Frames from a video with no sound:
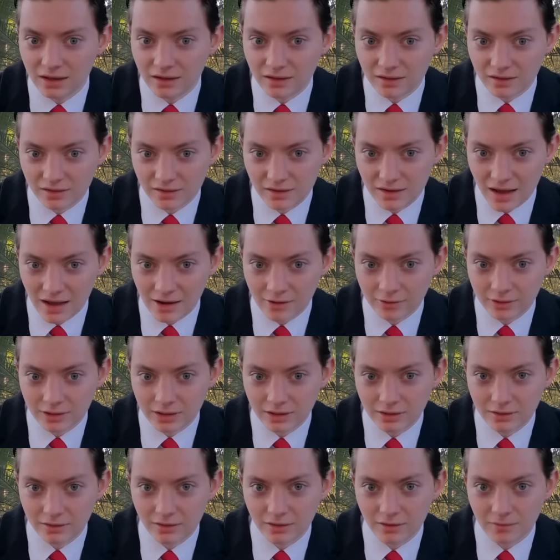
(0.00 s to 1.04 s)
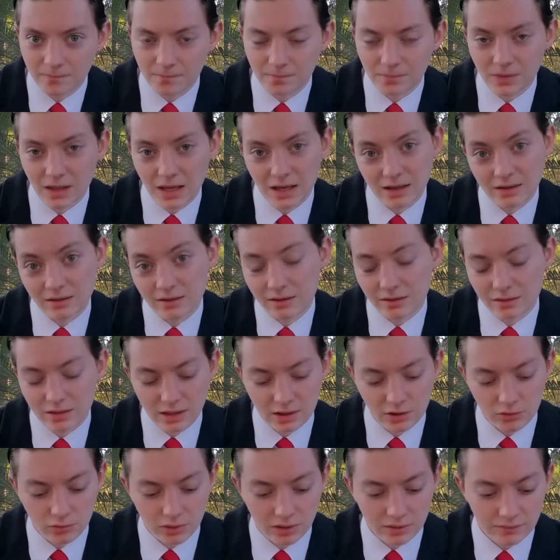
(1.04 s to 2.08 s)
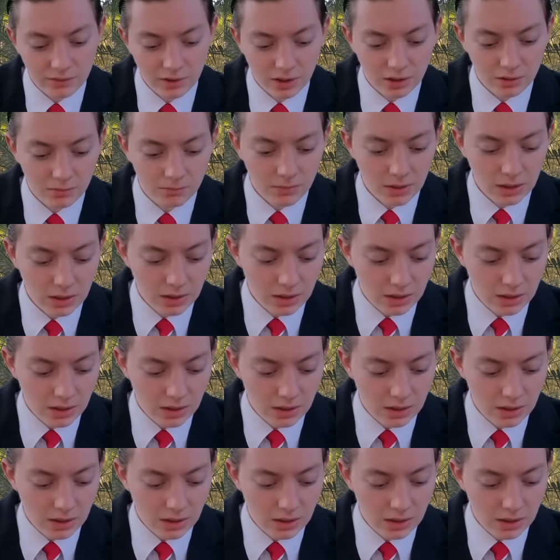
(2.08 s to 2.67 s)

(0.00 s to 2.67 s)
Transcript: see how it is, and uh, that's what I've done.